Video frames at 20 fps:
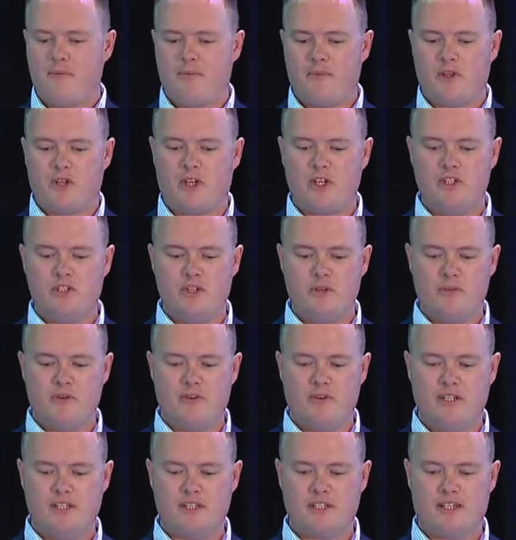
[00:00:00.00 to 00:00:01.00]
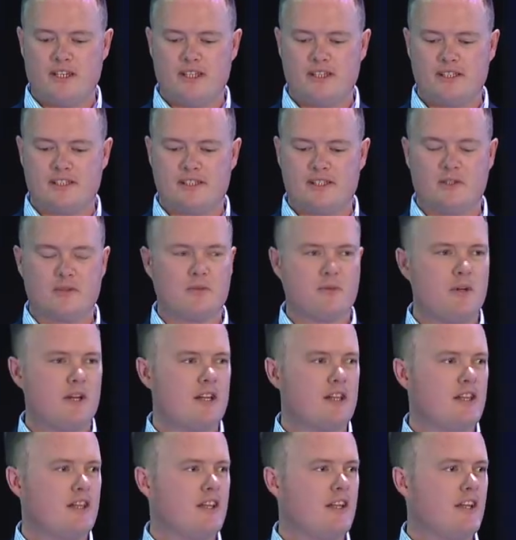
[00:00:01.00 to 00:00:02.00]
Consumer insights,
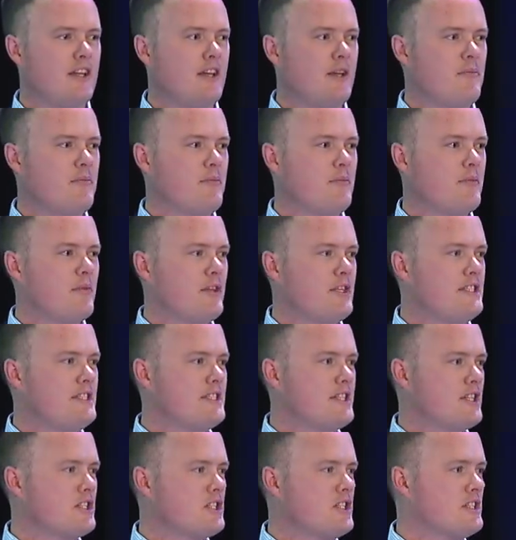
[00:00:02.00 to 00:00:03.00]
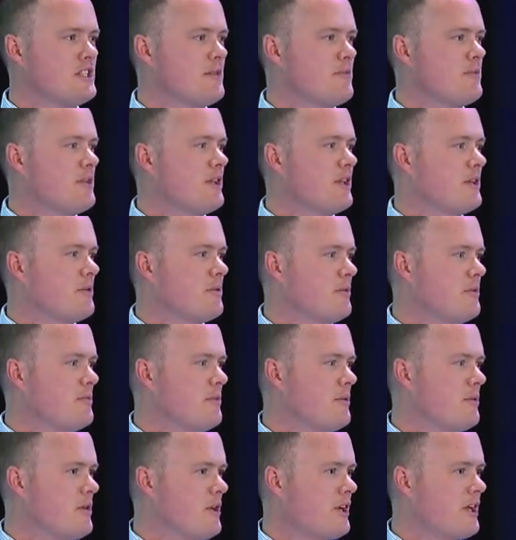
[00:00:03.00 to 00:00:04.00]
well, this is actually something that we've
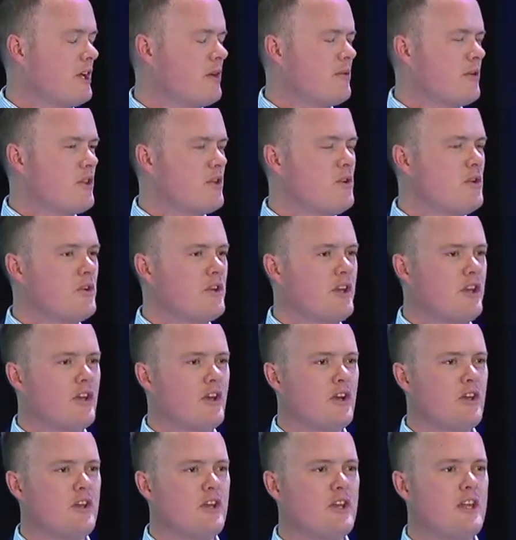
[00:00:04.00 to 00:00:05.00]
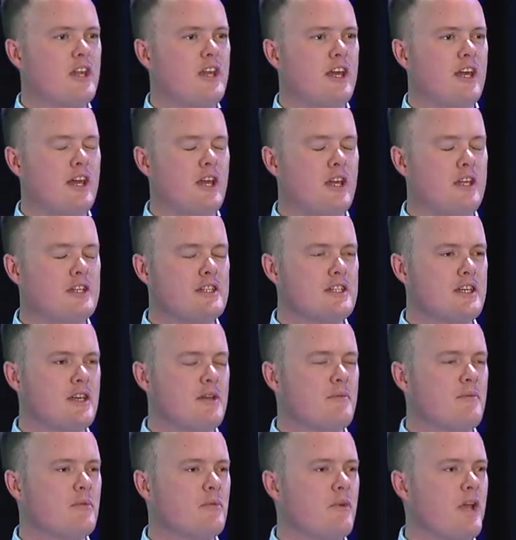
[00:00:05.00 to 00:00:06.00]
been working with Hornet on,
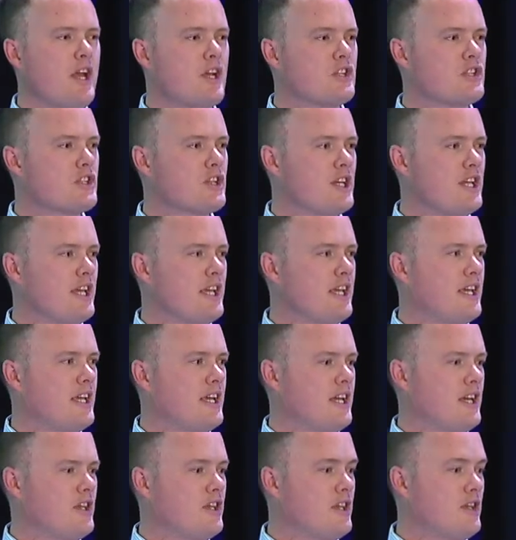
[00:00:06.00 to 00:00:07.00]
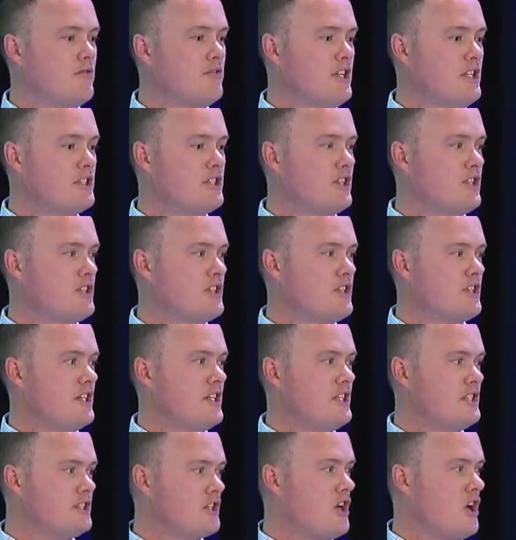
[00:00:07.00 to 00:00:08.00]
and we actually, the research
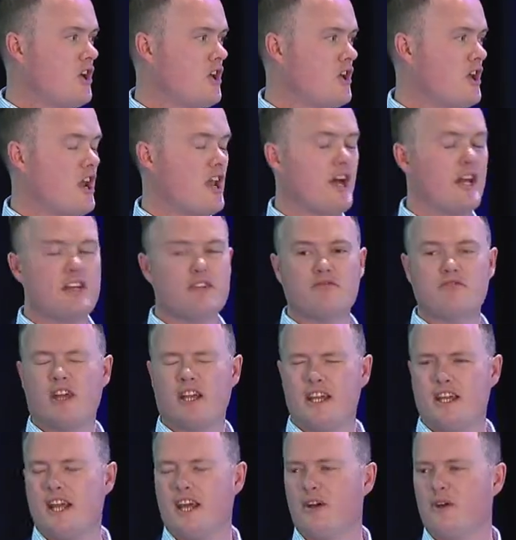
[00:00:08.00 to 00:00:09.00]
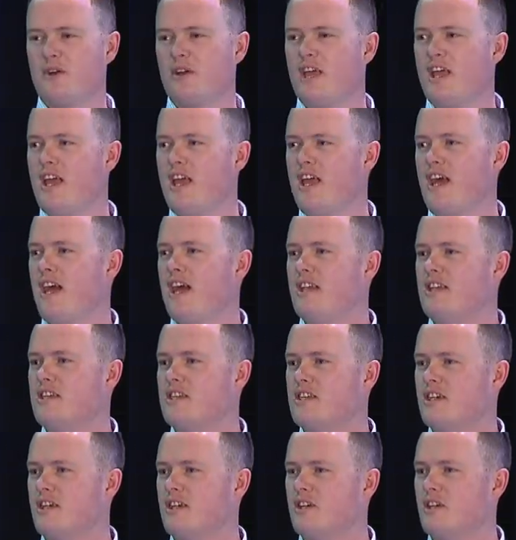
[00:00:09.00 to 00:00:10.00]
is online right now,
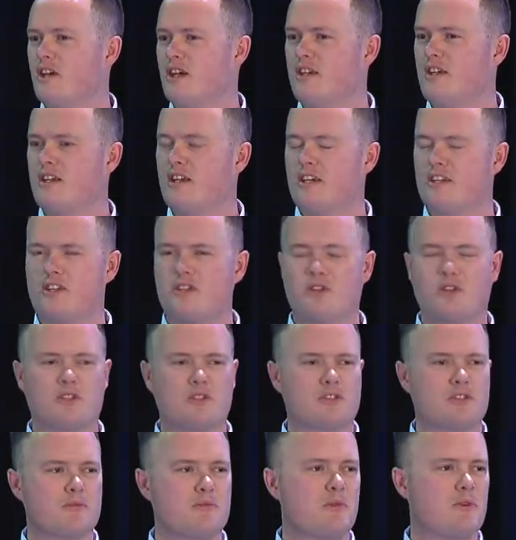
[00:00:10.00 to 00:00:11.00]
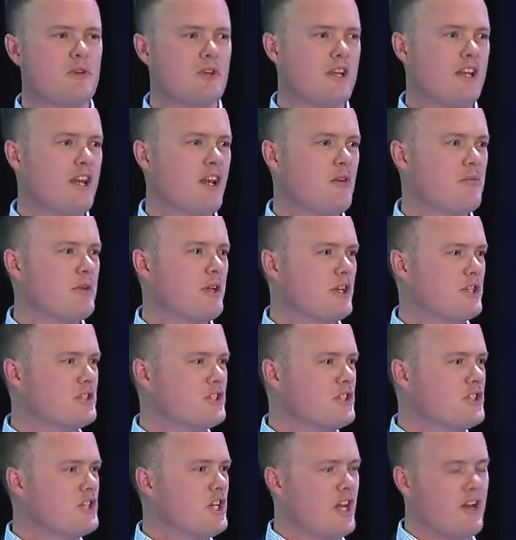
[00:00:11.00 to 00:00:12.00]
and I'd like your support in helping us
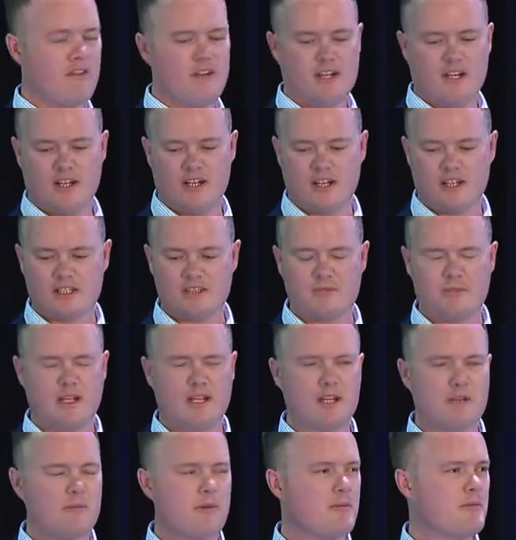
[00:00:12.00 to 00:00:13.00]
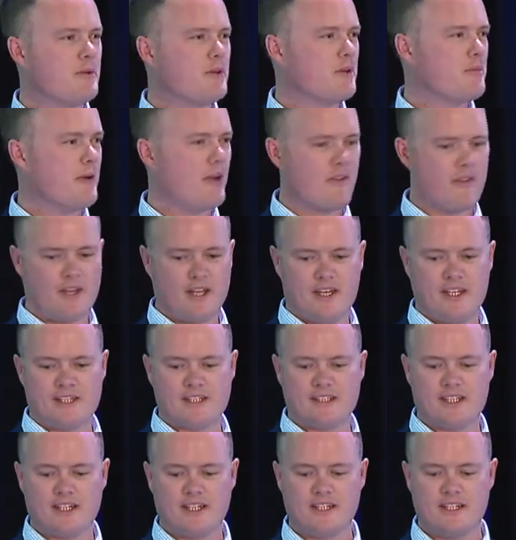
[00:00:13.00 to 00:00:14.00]
to share it. I'll explain a bit more about that in a
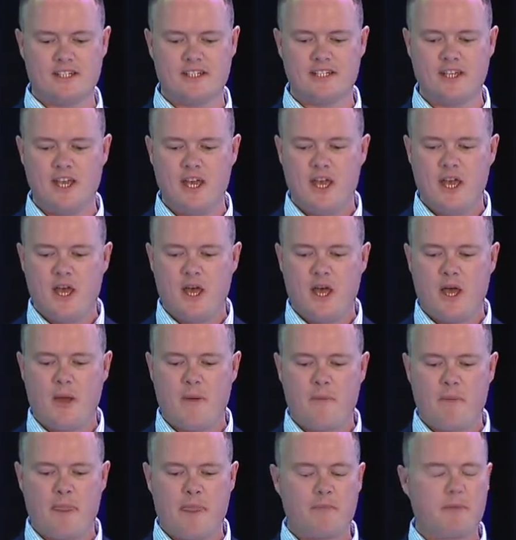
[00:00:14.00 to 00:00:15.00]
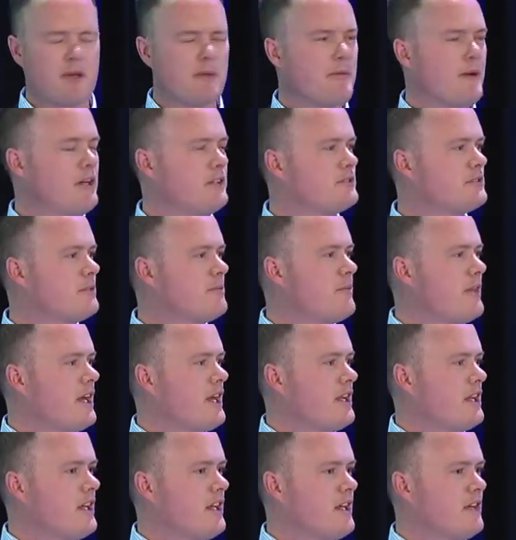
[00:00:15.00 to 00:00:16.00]
second. But apart from
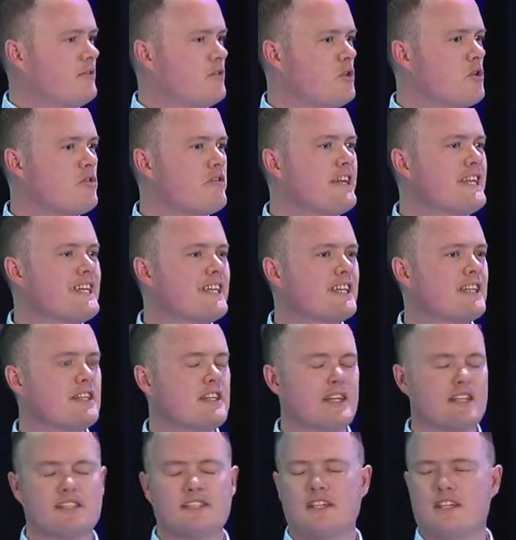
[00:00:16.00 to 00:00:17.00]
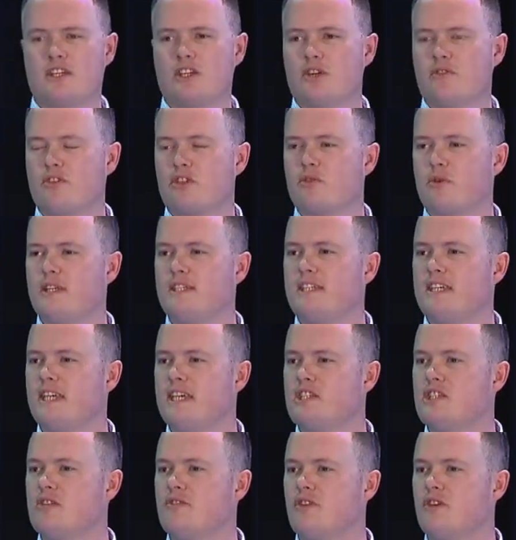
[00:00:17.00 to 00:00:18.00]
that, I've already conducted over 20
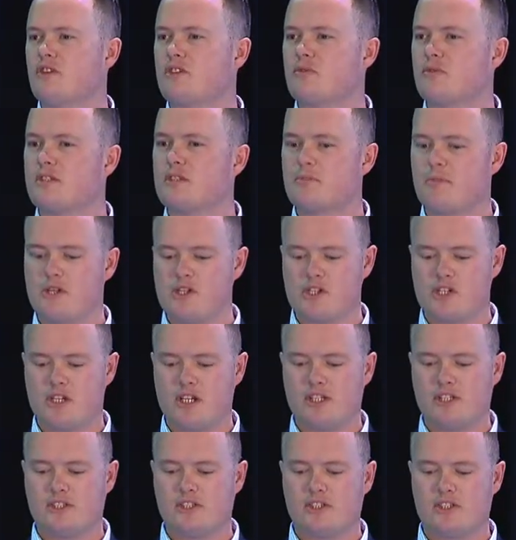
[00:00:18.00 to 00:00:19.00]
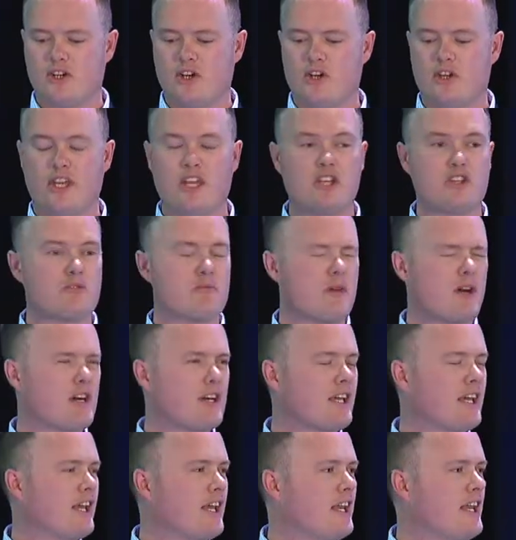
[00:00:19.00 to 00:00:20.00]
interviews with specialists on each
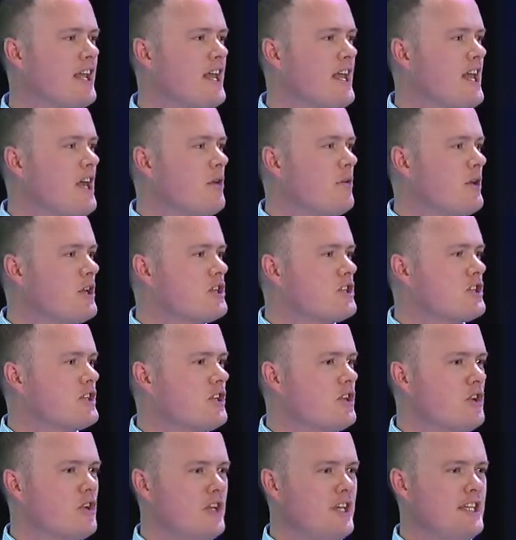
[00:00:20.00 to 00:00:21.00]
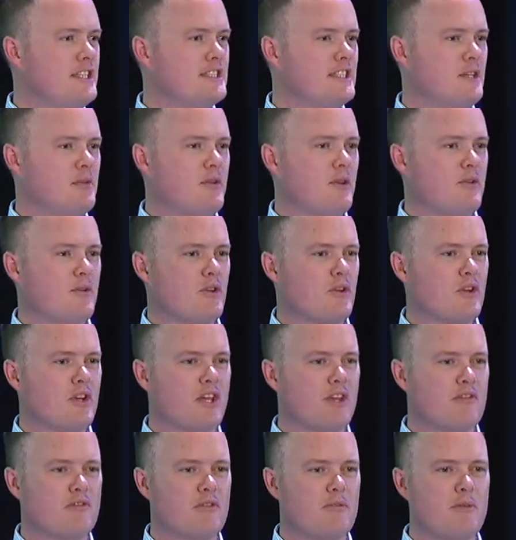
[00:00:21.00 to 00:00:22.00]
market, which not easy when you're
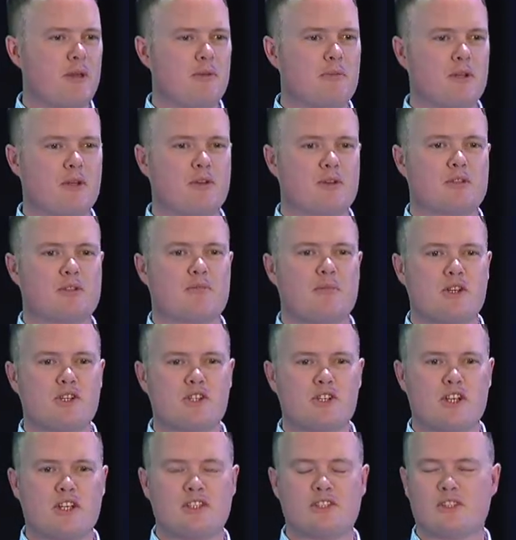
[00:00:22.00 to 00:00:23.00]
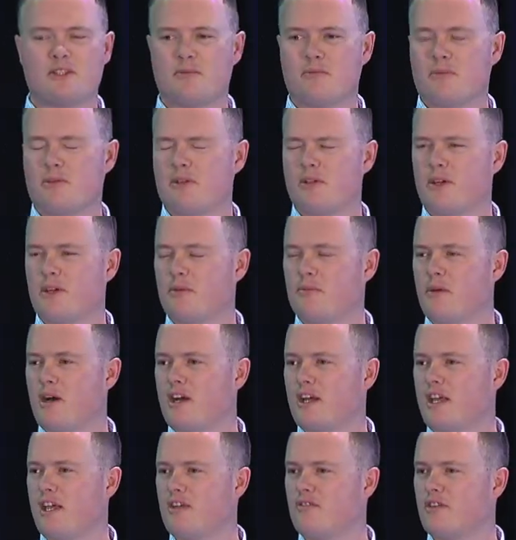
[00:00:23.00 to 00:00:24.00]
looking for people who are specialists on the
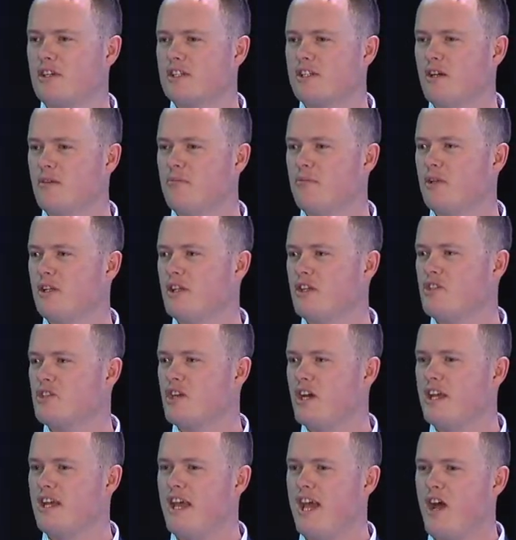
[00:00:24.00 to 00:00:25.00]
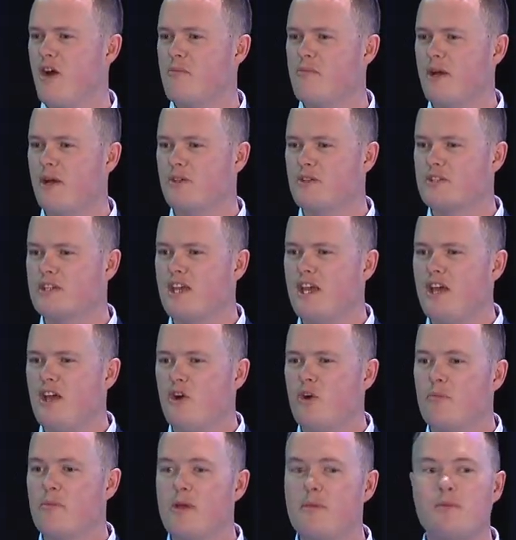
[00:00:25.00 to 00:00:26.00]
market, for example, in China outbound,
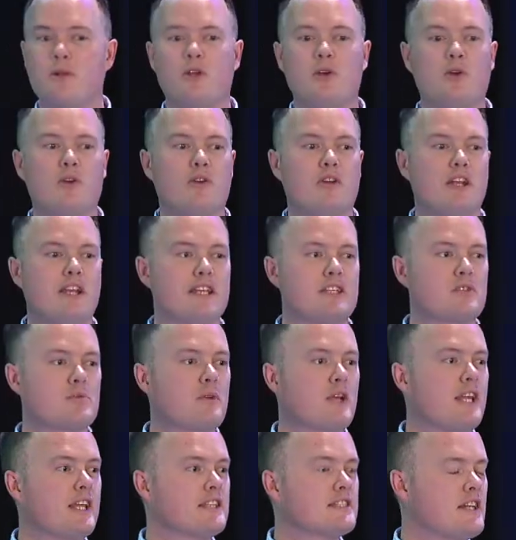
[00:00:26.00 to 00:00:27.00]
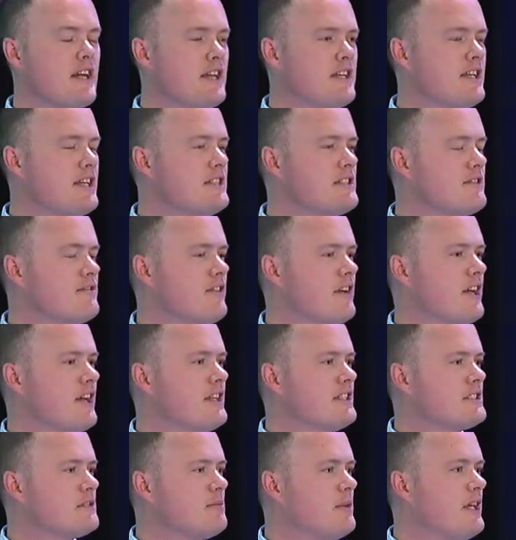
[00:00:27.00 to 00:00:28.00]
or people who are at least willing to identify
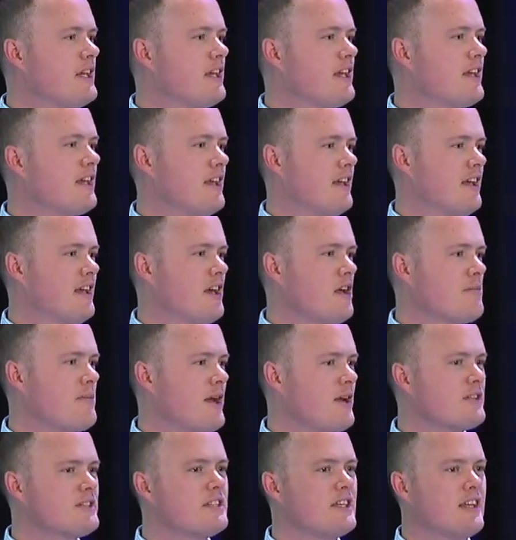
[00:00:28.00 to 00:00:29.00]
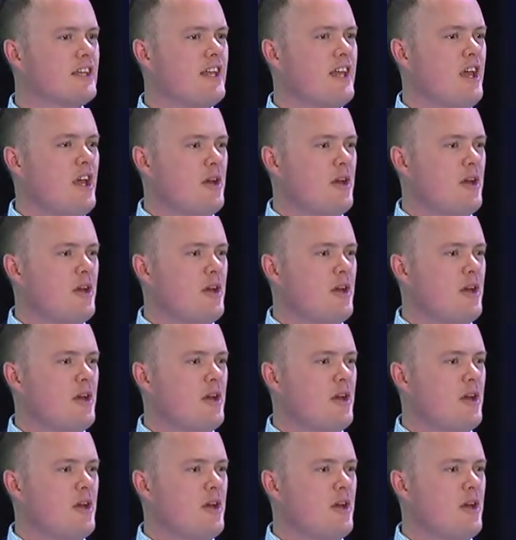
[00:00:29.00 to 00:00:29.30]
and speak about it.